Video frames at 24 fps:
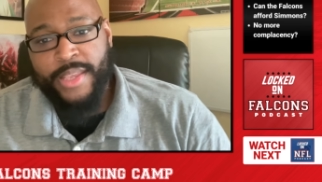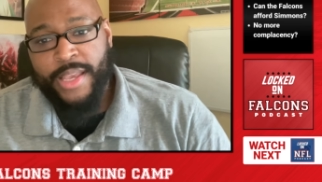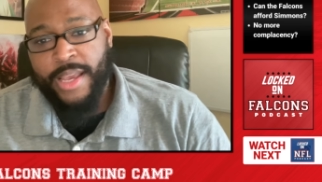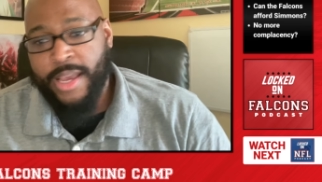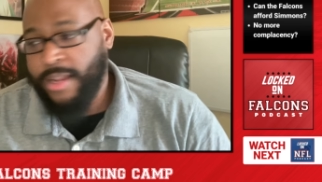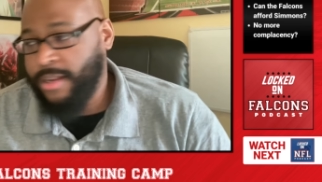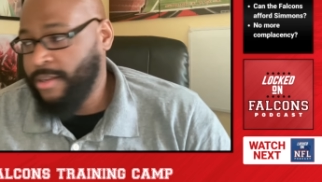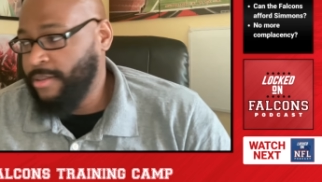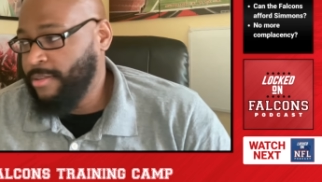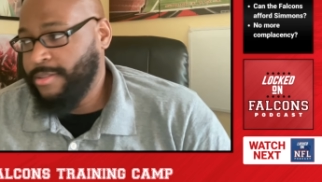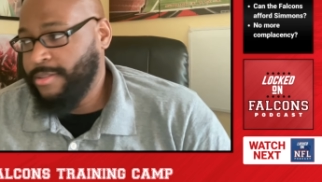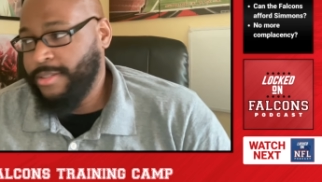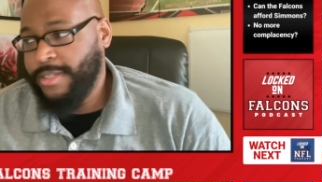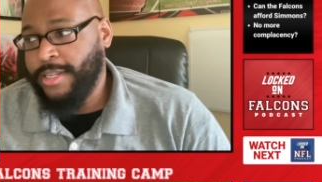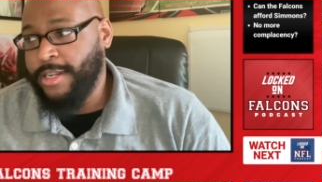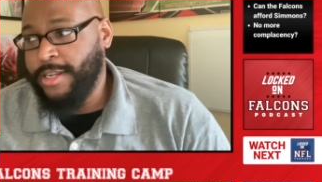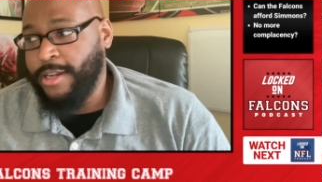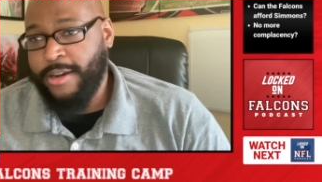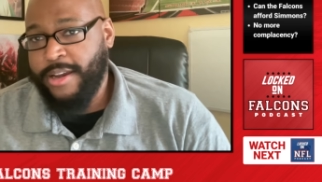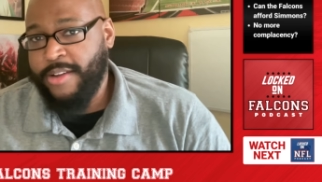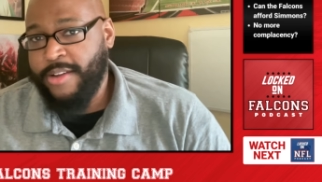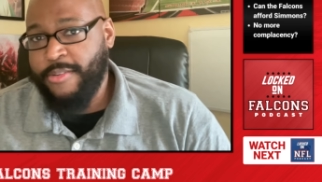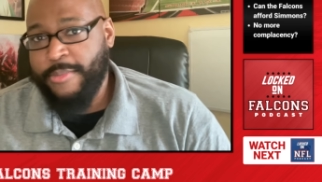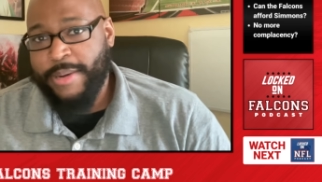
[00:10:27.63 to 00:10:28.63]
And you
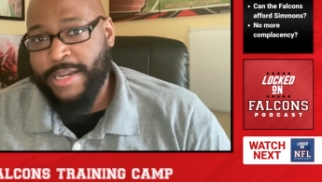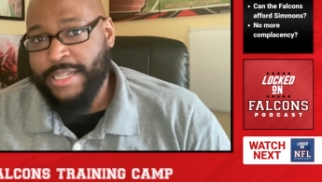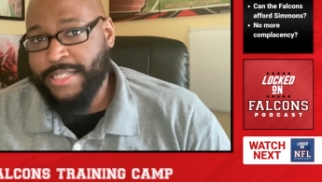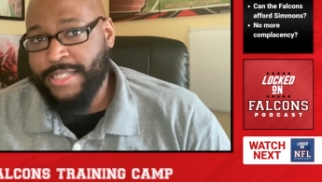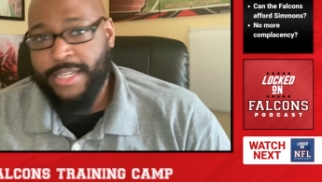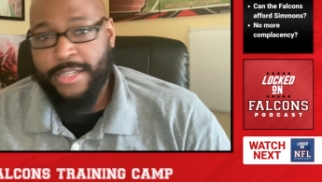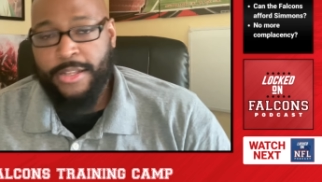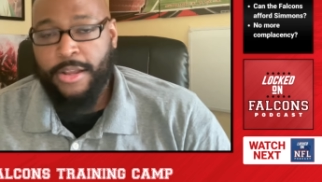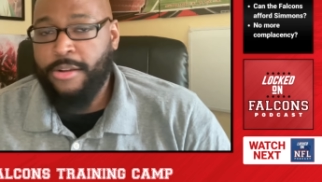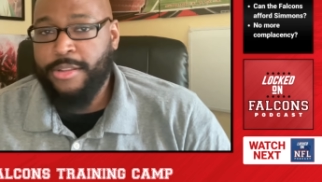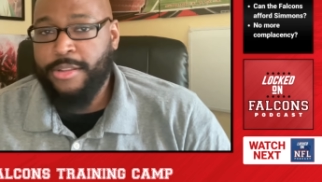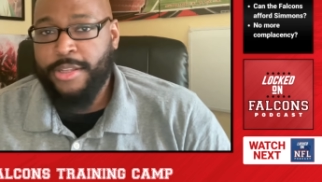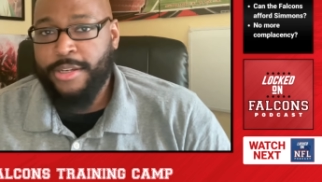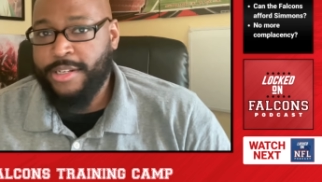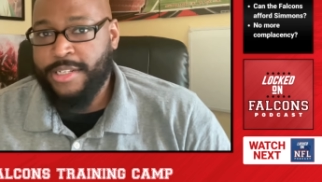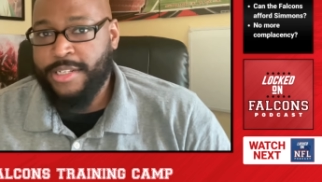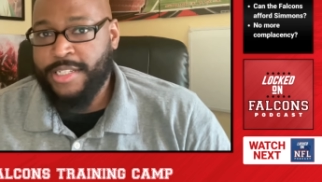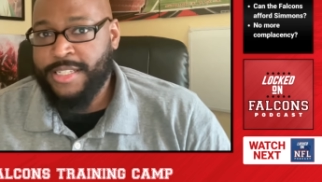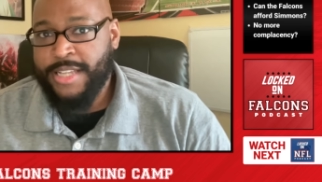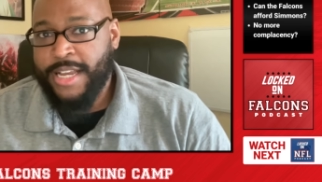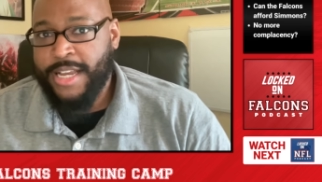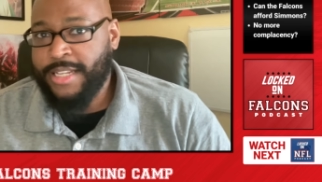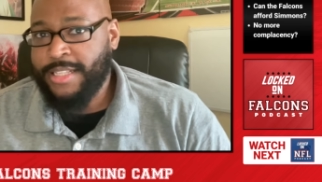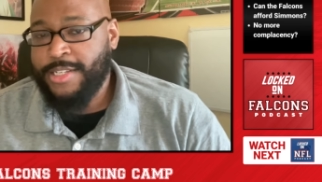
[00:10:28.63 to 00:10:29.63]
know, everybody's like, "Oh, they're going
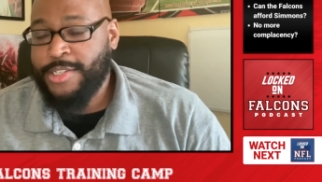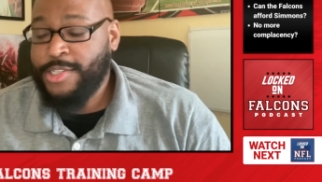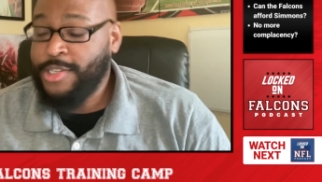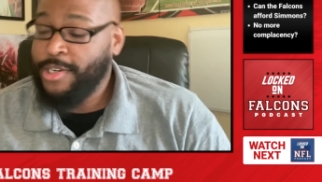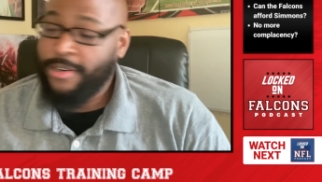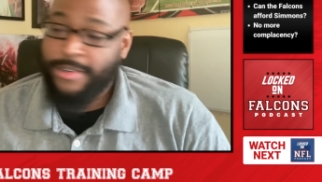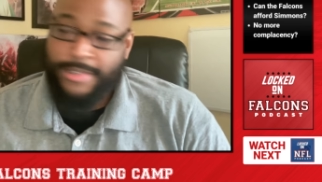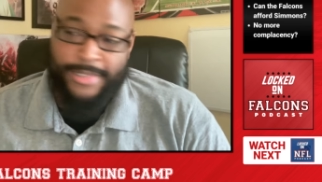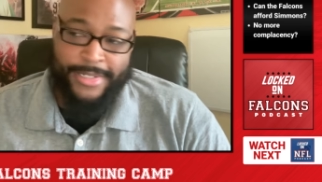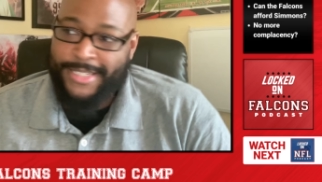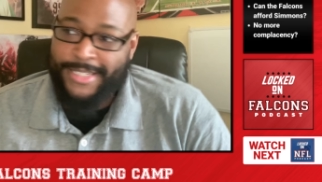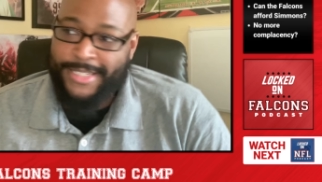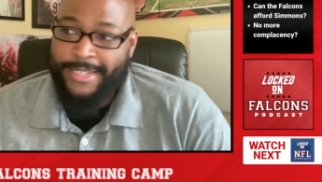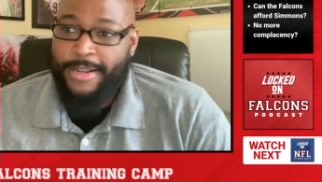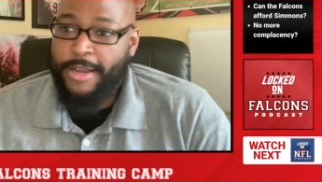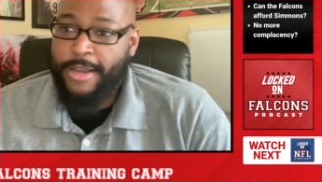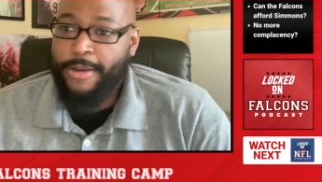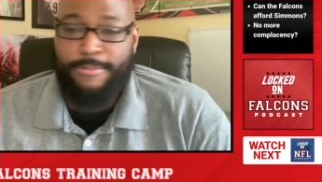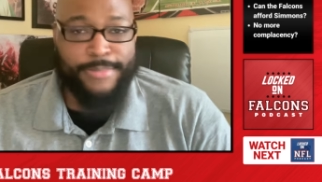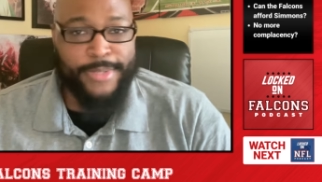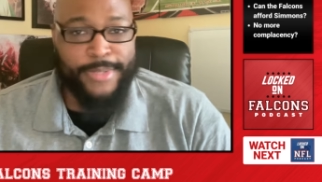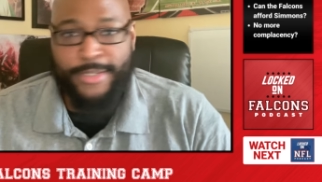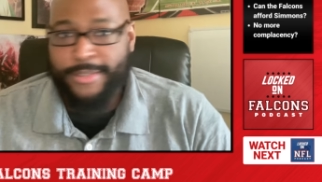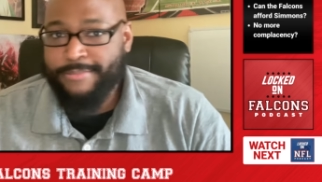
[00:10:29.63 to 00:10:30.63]
to suck this year," and it's like,
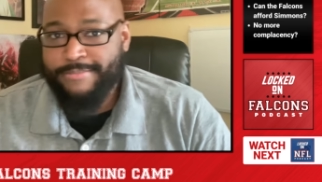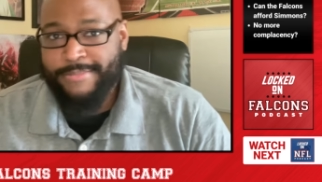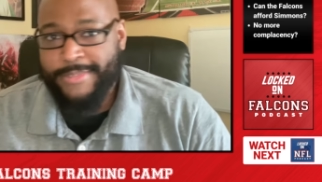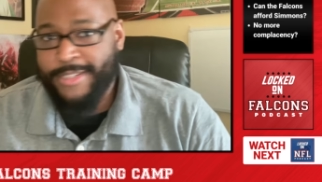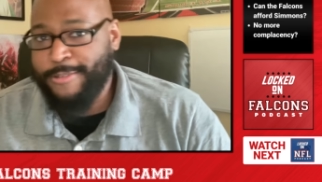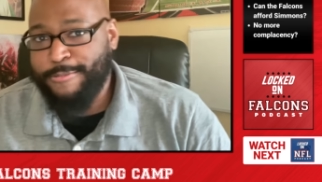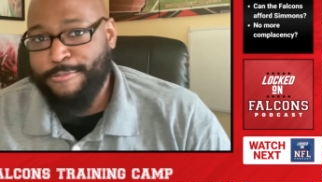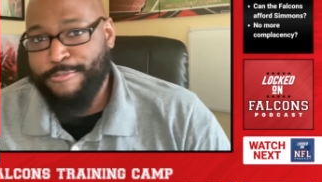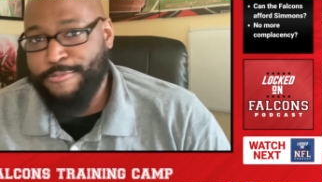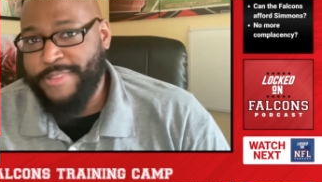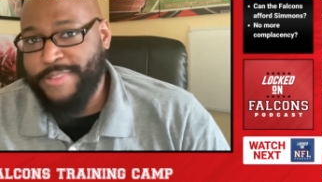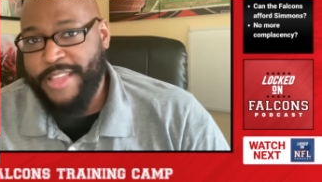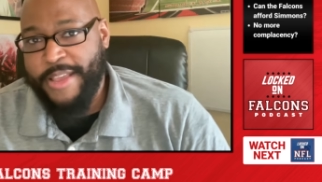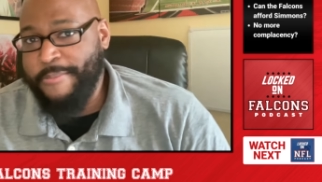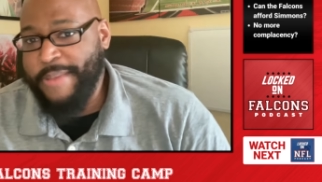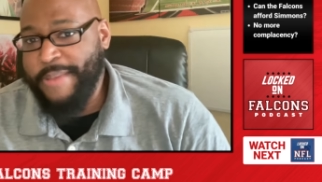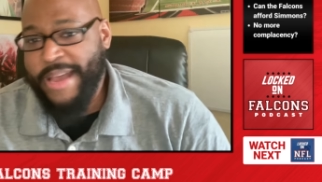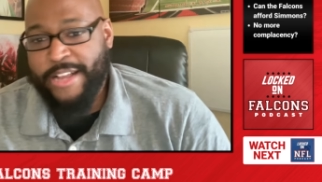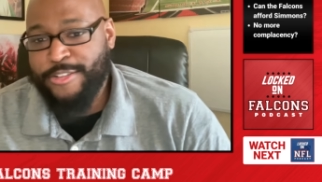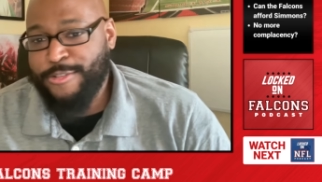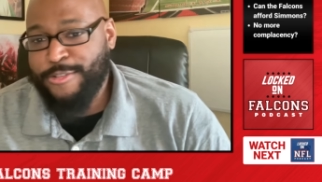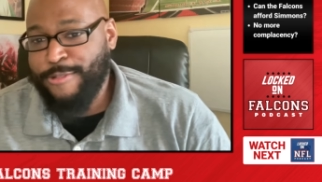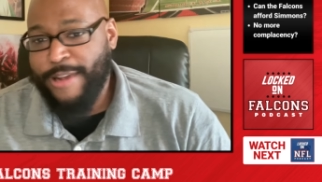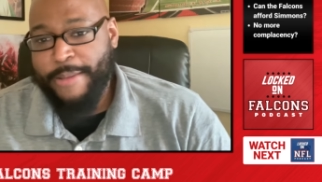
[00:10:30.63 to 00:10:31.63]
nope, they're they're they
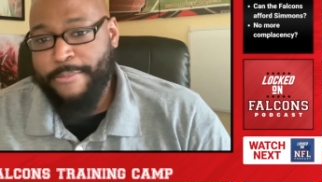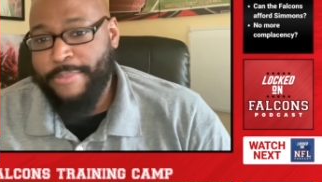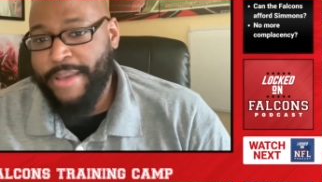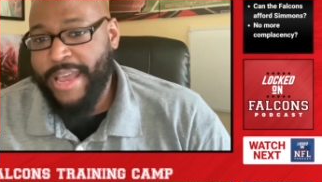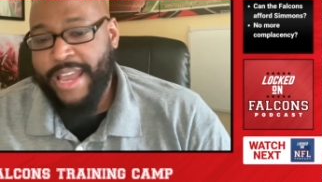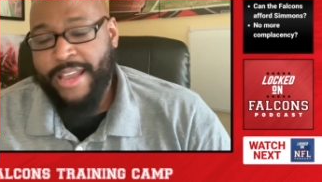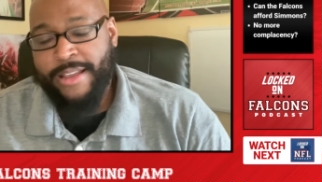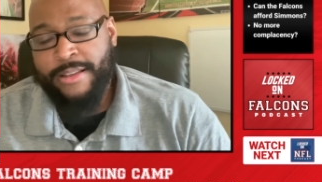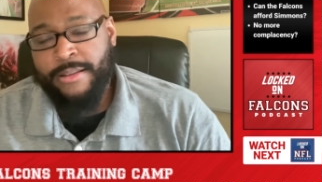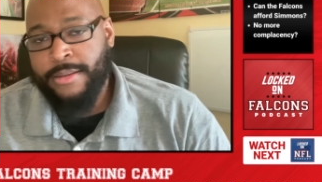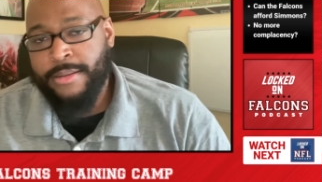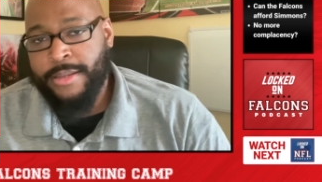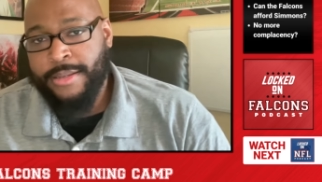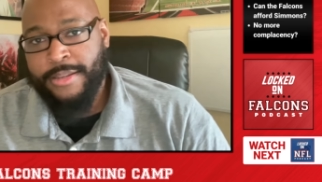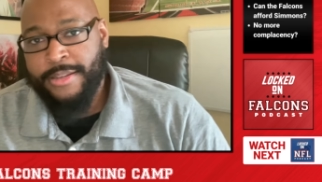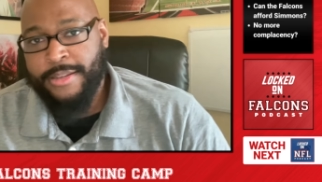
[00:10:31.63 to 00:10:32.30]
bounce right back,